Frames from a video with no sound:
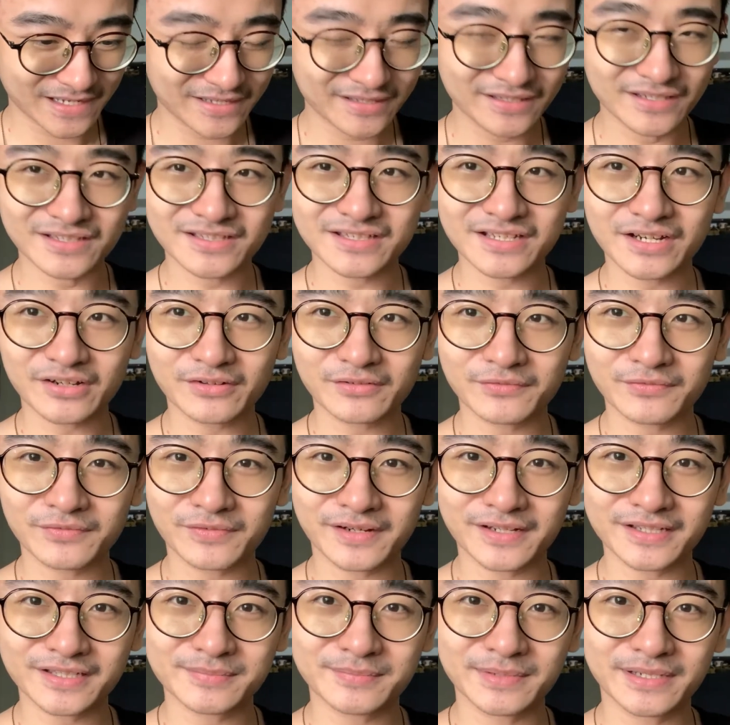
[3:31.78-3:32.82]
The
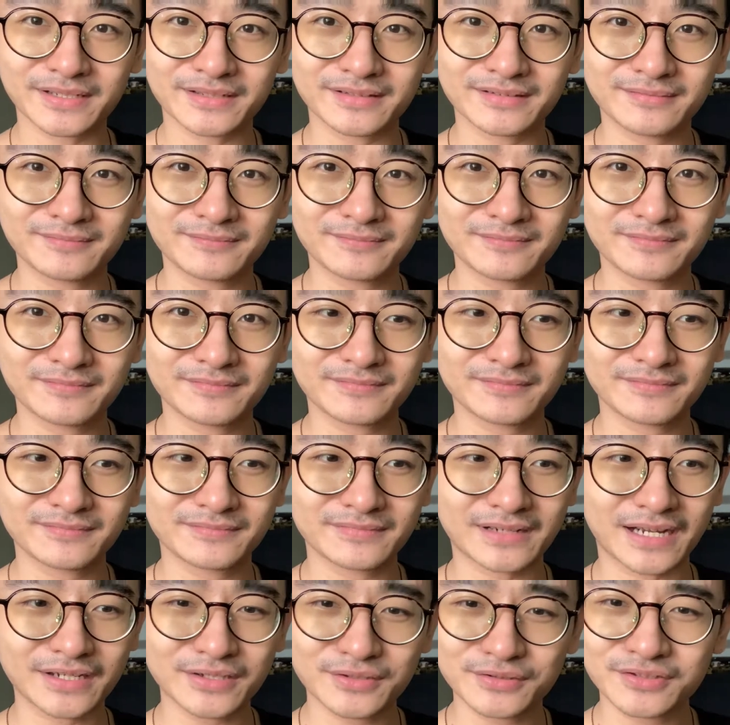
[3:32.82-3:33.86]
sacrifice, man.
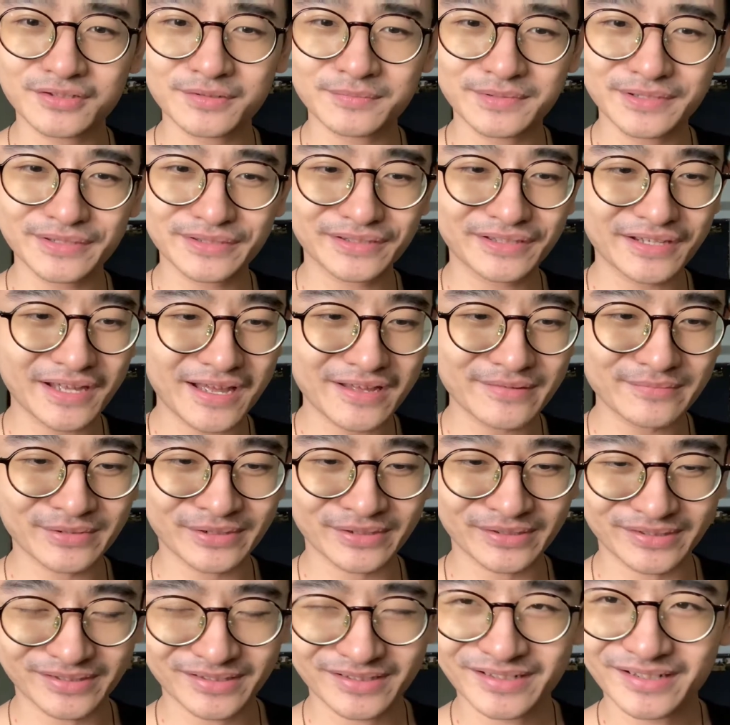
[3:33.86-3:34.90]
I used to be a
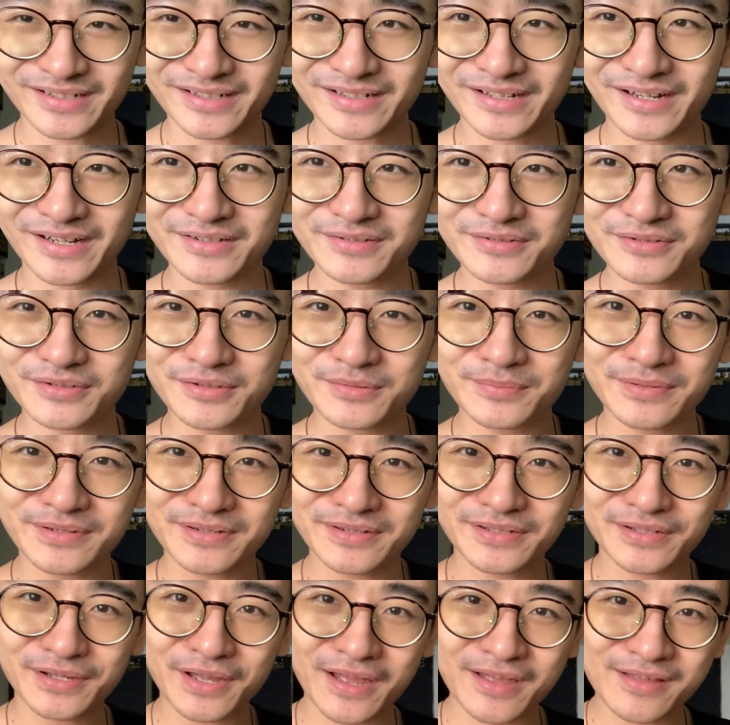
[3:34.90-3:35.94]

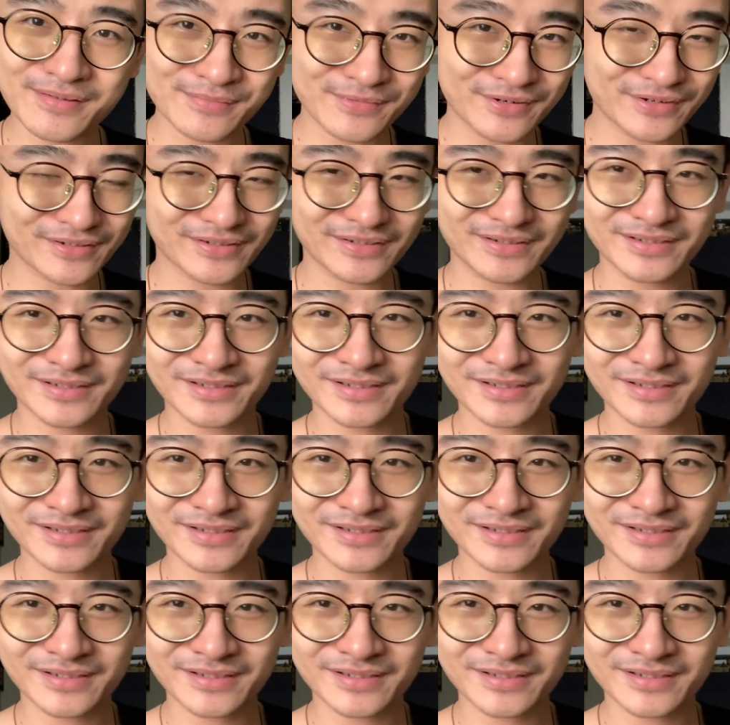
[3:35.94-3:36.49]
gamer.